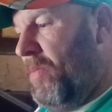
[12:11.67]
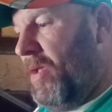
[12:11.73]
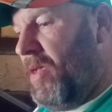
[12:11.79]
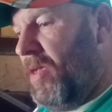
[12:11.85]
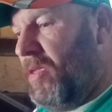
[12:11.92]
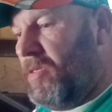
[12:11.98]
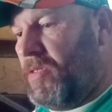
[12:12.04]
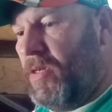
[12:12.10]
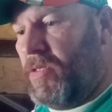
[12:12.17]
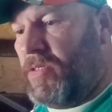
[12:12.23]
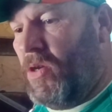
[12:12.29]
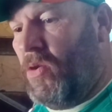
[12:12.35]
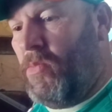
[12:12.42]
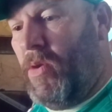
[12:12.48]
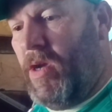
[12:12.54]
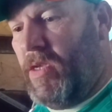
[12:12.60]
because there's
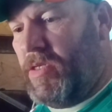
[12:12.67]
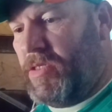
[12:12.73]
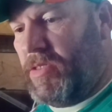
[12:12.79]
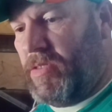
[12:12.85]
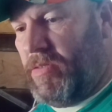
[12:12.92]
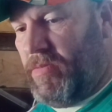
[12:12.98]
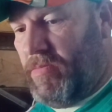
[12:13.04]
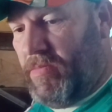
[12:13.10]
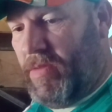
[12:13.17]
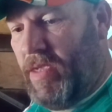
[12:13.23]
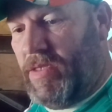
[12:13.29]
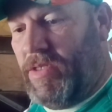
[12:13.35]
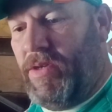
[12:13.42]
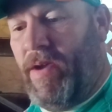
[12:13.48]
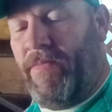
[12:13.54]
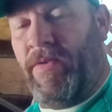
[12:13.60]
so much
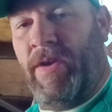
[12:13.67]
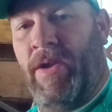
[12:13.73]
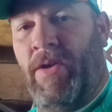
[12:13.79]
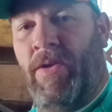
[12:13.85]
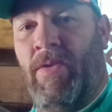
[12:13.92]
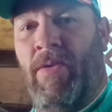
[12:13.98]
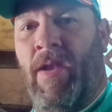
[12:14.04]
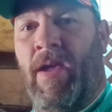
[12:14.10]
that you have to do.